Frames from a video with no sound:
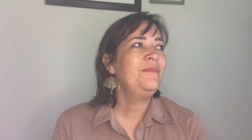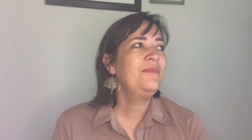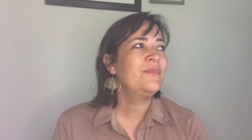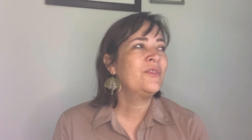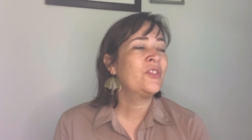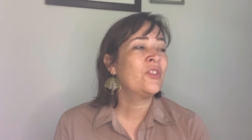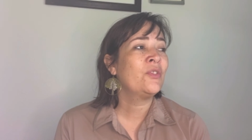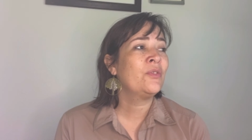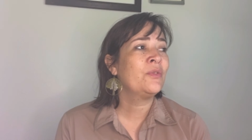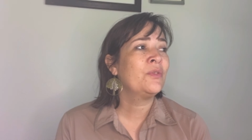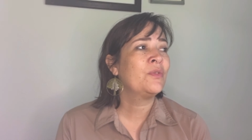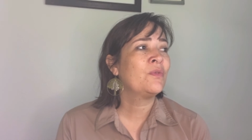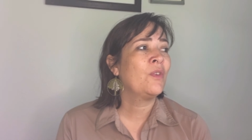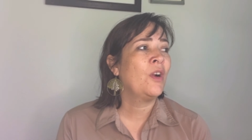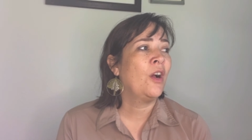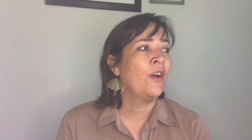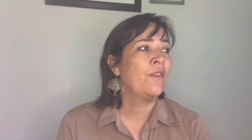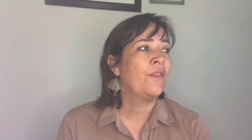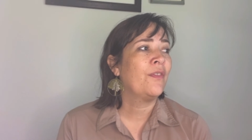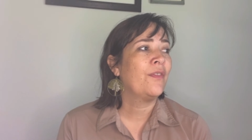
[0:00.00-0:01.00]
So it was
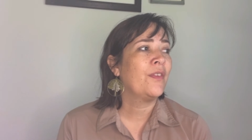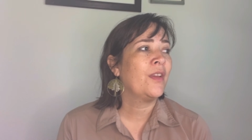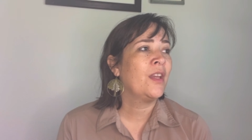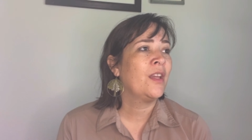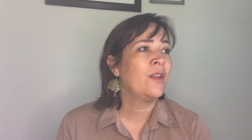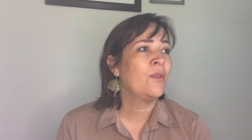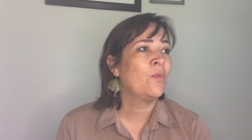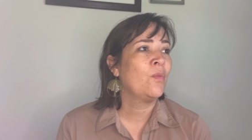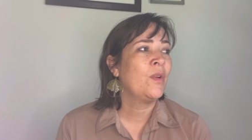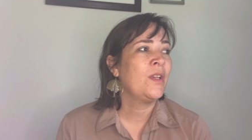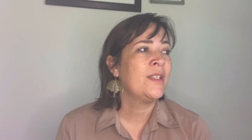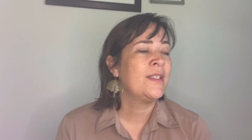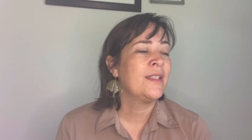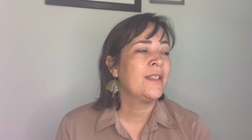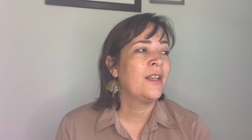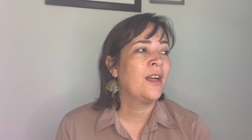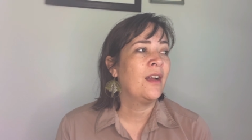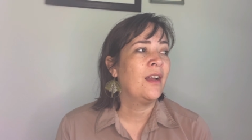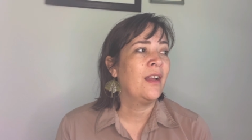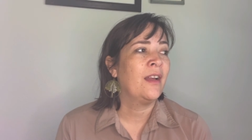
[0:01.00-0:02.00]
rough, and we did
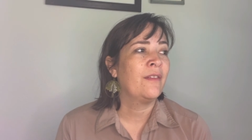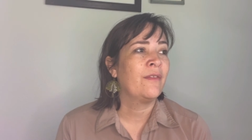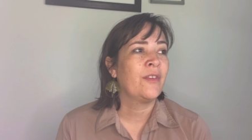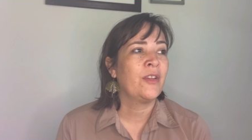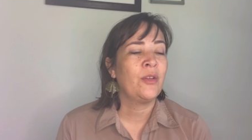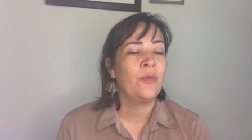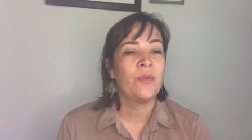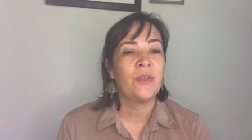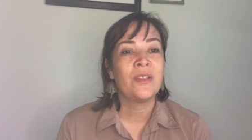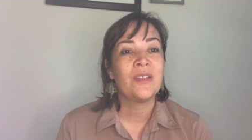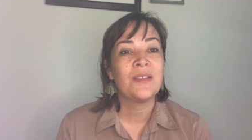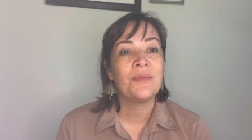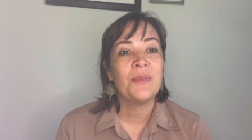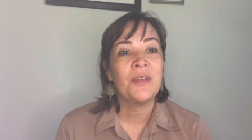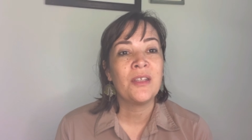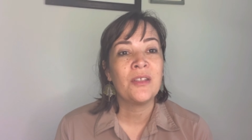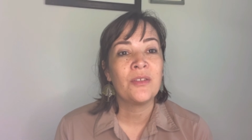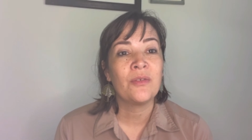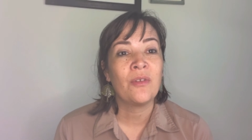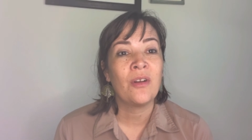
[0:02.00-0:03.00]
not have anyone to
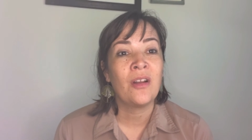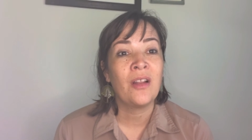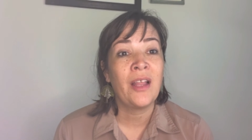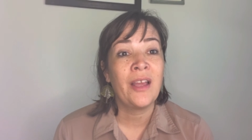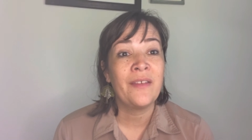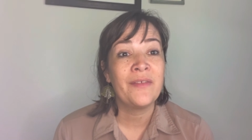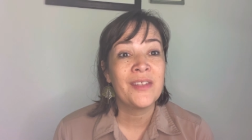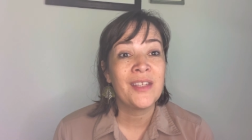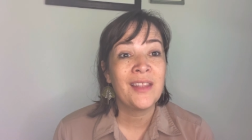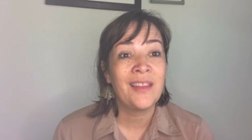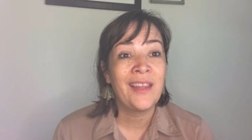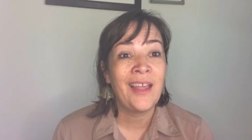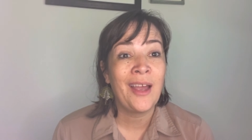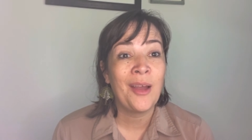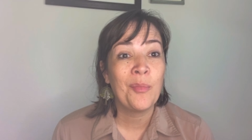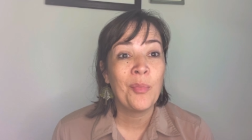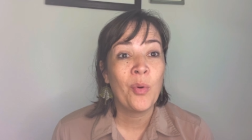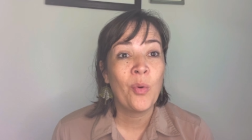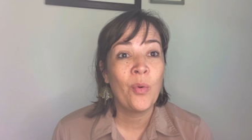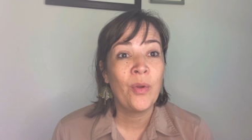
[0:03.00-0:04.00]
speak into our lives at
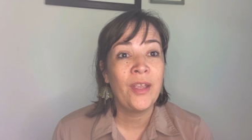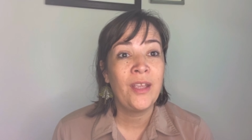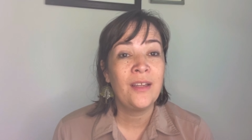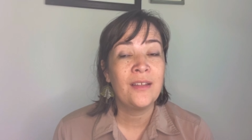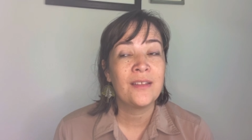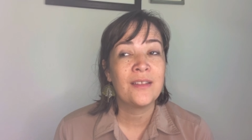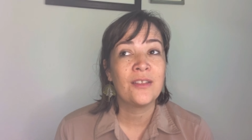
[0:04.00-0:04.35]
that point.